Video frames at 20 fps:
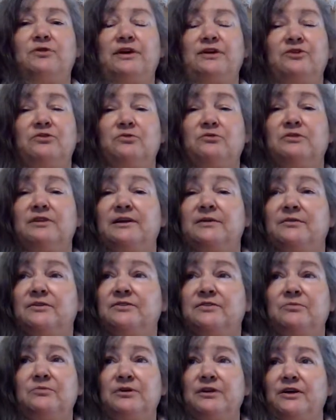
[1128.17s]
I don't let
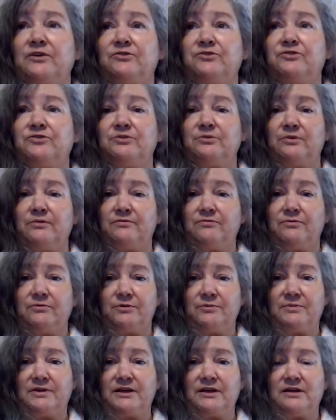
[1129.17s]
someone else do it
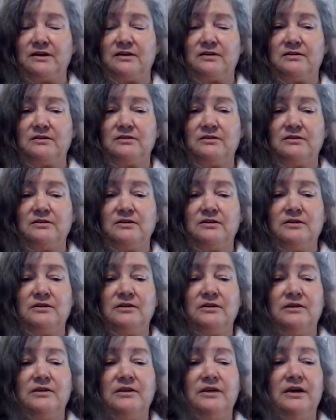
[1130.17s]
for me.
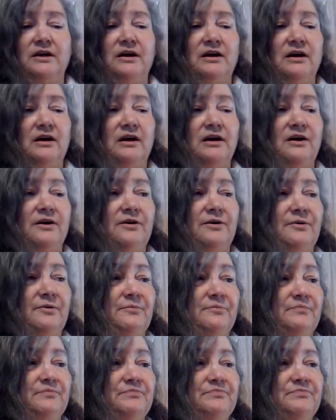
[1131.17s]

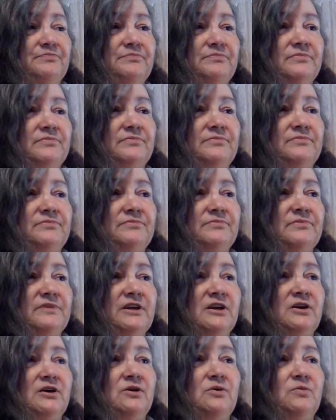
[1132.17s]

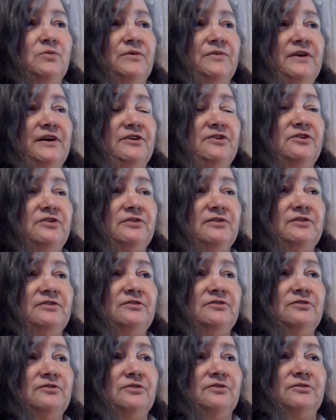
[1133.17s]
When they,
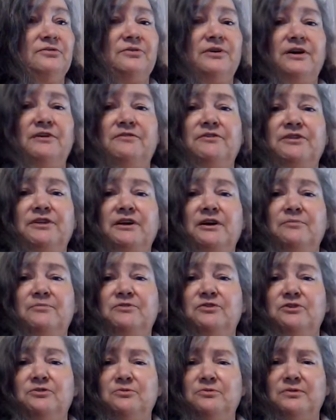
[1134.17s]
everything
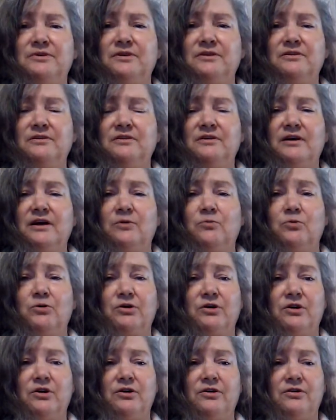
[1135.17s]
I'm doing, I
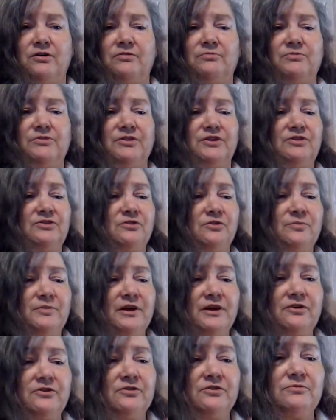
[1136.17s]
work hard on. When they told
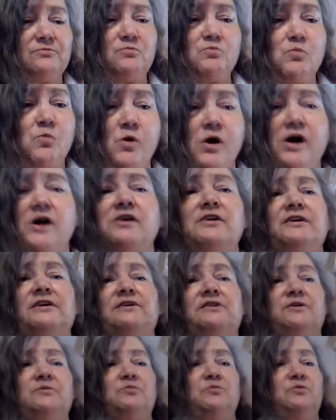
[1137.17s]
me I couldn't walk
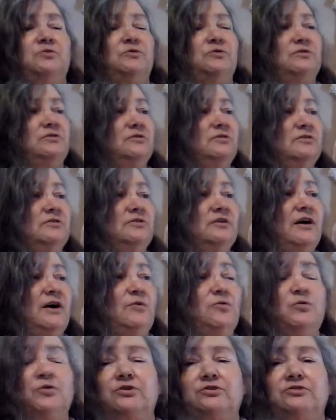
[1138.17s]
anymore,
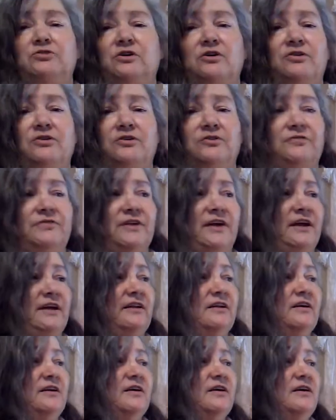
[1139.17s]
I worked hard on that.
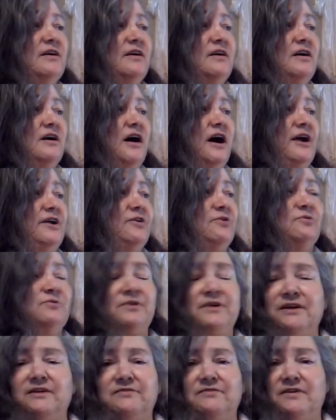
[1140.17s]
I
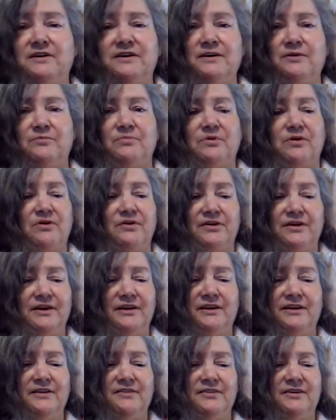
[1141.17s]
don't give up on
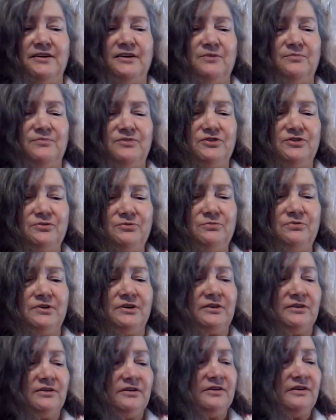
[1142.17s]
anything
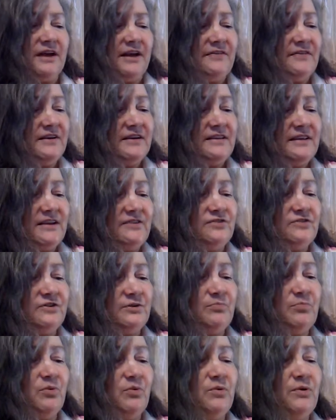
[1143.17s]
doing, and I think that's
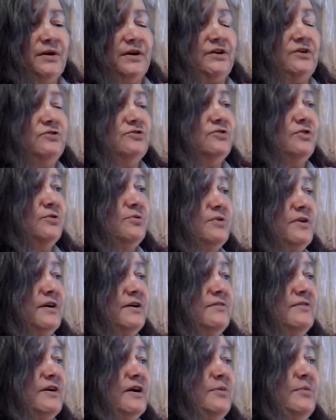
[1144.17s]
the point. You don't
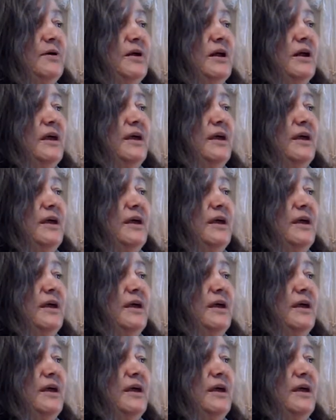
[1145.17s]
give up.